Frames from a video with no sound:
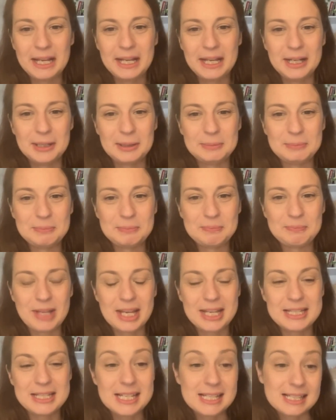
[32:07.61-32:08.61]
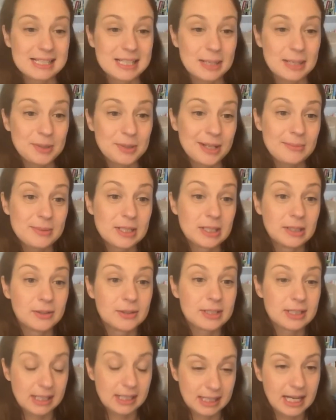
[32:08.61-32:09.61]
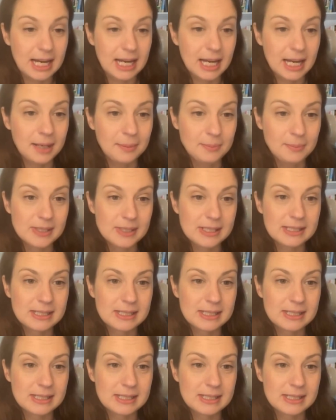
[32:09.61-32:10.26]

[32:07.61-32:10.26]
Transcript: And yes, sometimes it looks like apps,